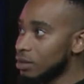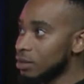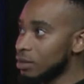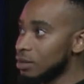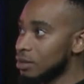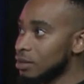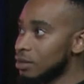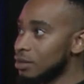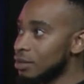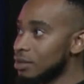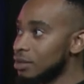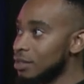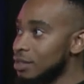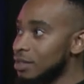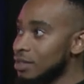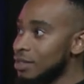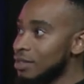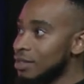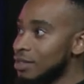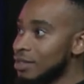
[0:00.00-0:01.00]

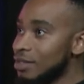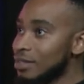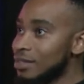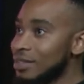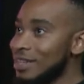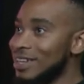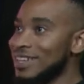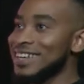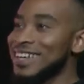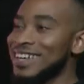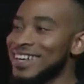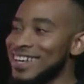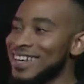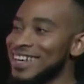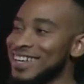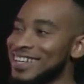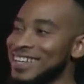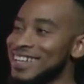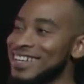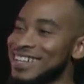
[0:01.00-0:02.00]

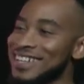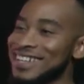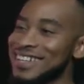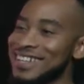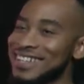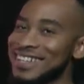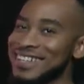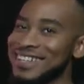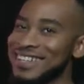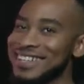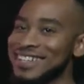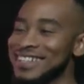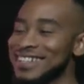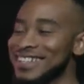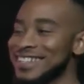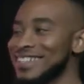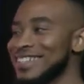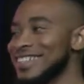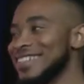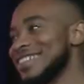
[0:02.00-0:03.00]

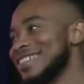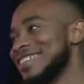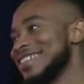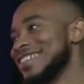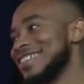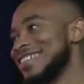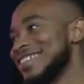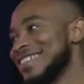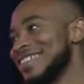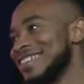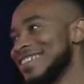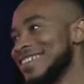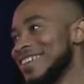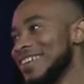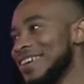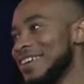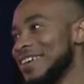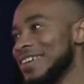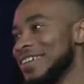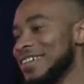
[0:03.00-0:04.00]
No words are spoken by the person on screen.